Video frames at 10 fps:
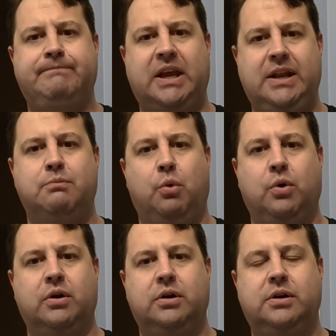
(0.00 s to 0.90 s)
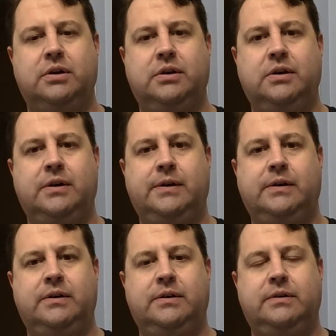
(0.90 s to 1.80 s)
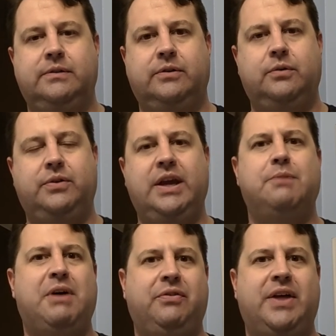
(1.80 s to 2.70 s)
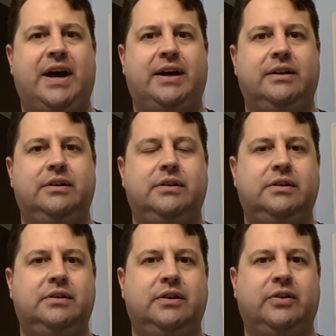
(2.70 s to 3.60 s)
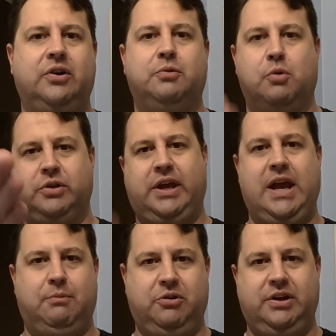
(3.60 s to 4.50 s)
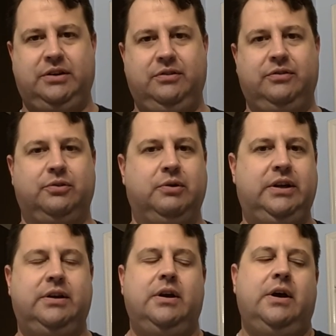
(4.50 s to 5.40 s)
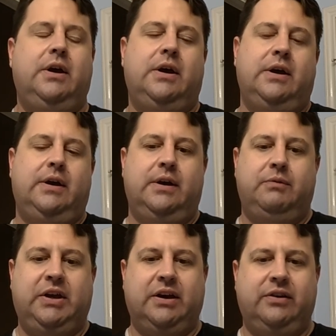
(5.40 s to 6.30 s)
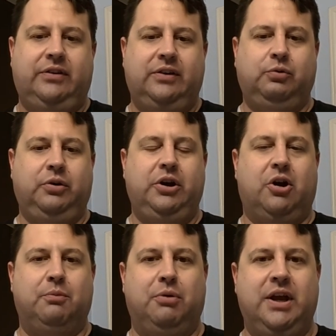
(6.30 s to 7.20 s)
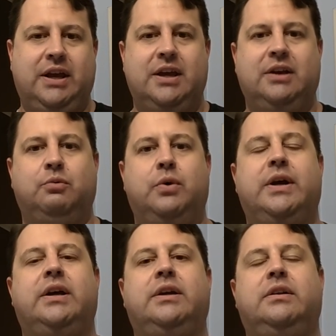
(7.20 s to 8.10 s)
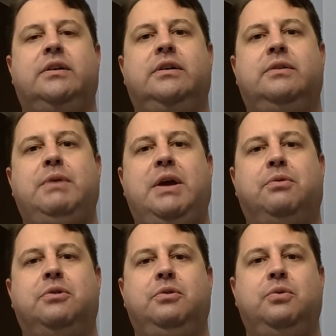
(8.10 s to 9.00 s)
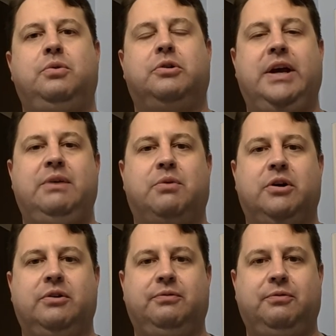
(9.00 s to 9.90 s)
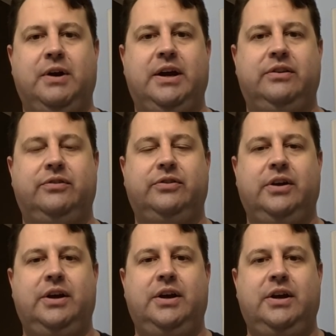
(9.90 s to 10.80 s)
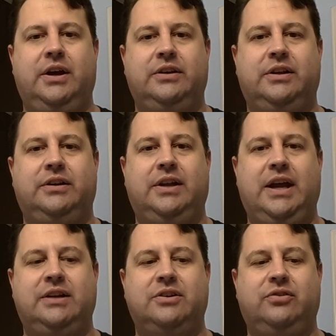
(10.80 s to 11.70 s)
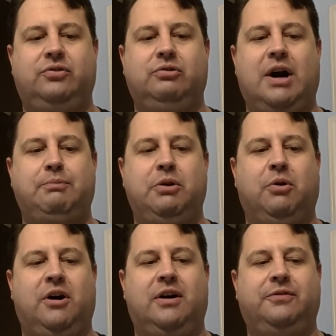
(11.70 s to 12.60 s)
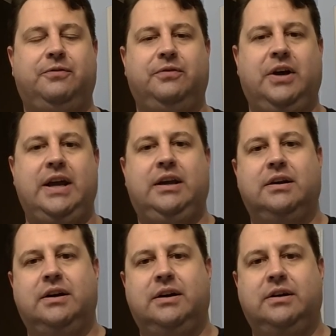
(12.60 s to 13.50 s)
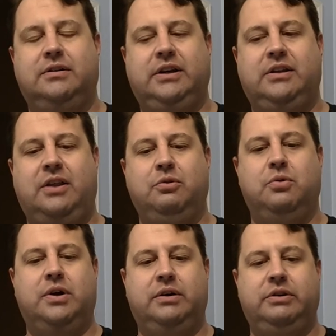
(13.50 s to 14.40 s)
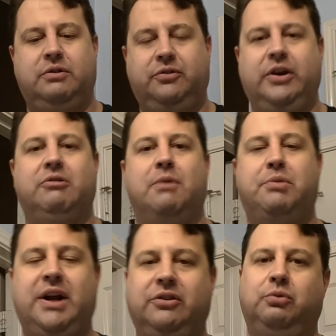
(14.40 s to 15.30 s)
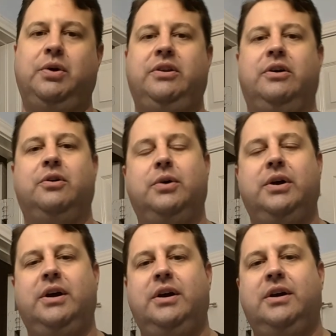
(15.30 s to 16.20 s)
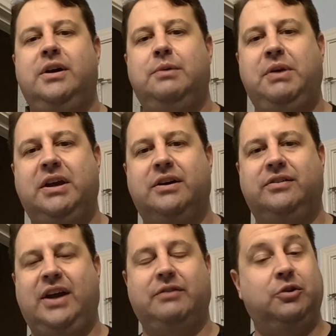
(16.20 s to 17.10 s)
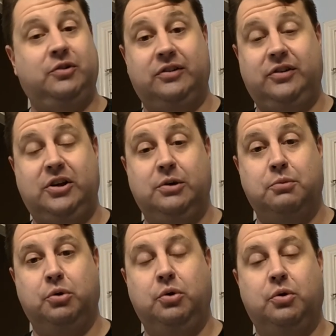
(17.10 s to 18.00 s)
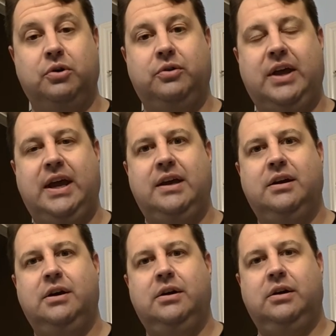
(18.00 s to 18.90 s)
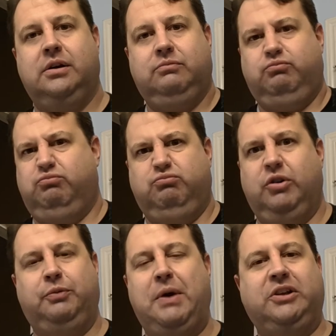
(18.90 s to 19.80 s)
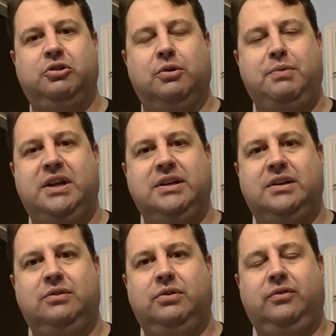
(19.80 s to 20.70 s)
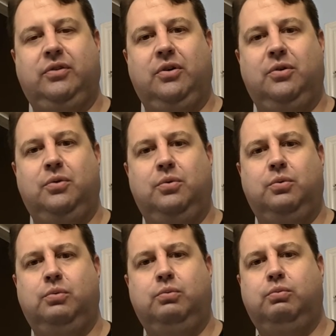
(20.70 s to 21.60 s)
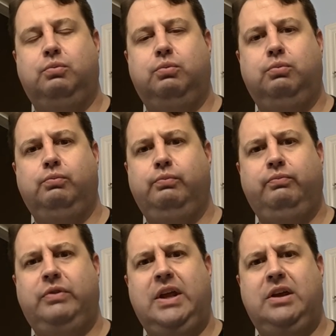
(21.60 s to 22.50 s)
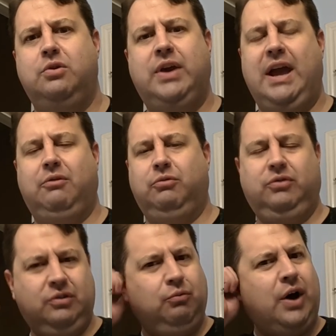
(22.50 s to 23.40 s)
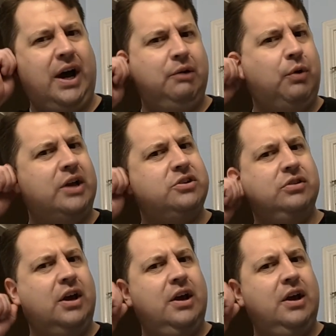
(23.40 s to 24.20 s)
anymore. So think about that as I look more in the camera than I do the screen. Because it's really heartbreaking when people who claim are your friends and then they just drop you off like uh, like they threw a you know cigarette butt out the window because they have no sense of humor nor do they respect your opinion. So they, you can't why why